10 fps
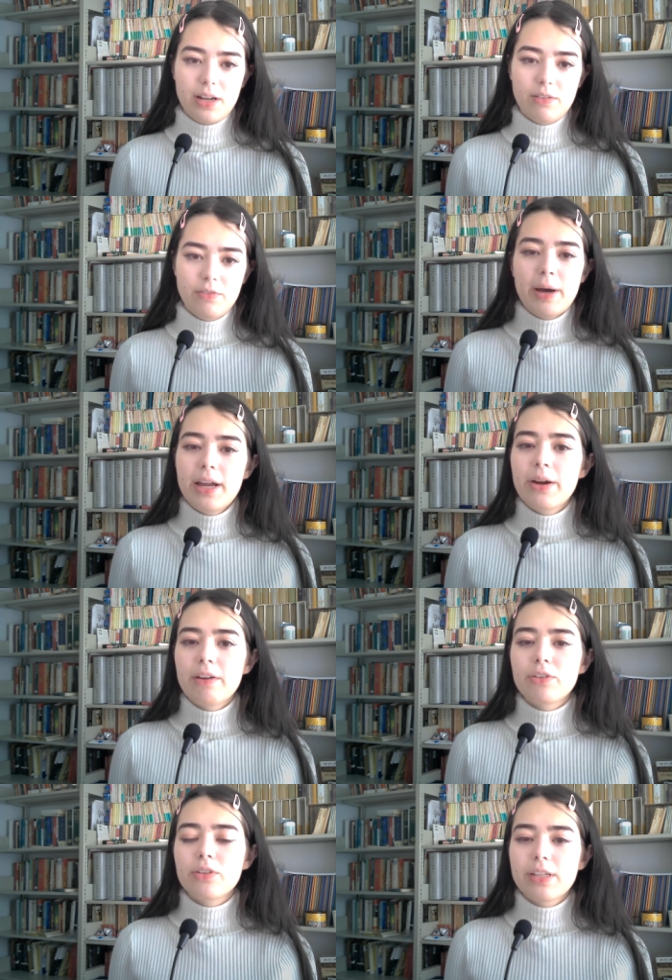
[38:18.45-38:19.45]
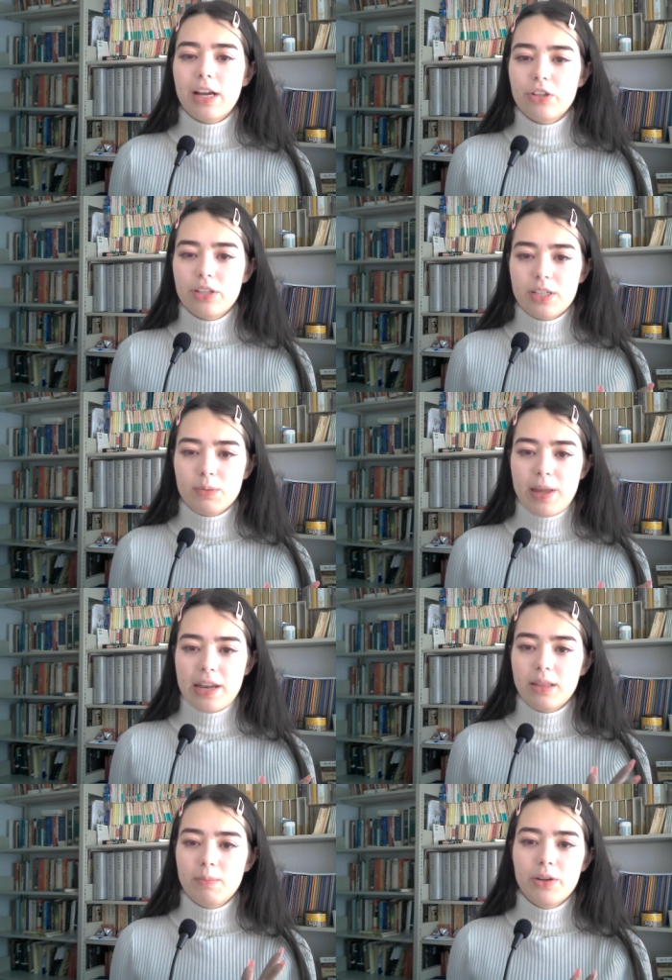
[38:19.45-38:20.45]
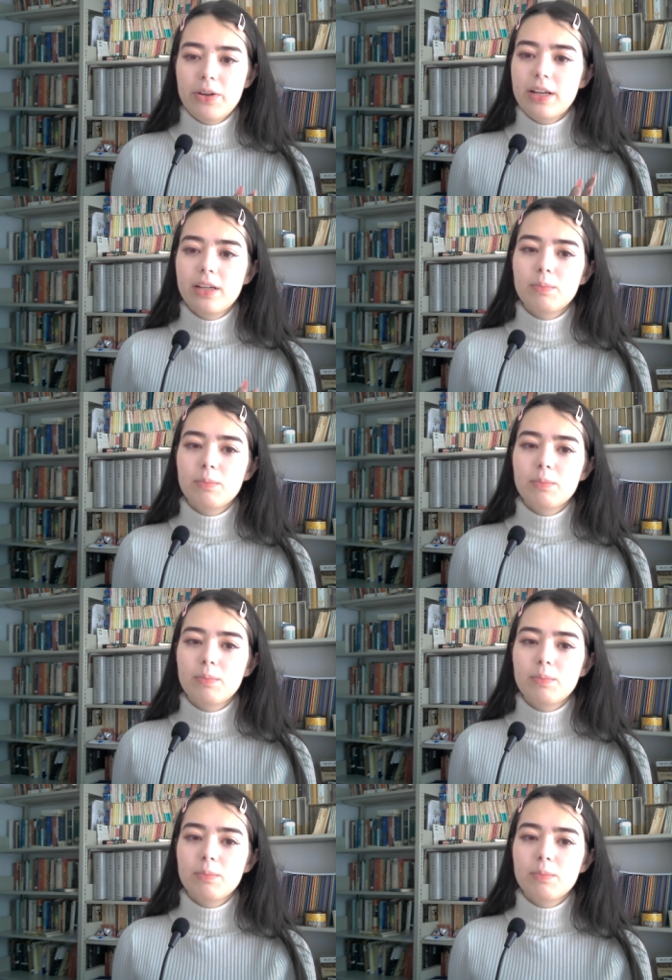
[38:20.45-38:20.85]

of biographical sketches explaining the myriad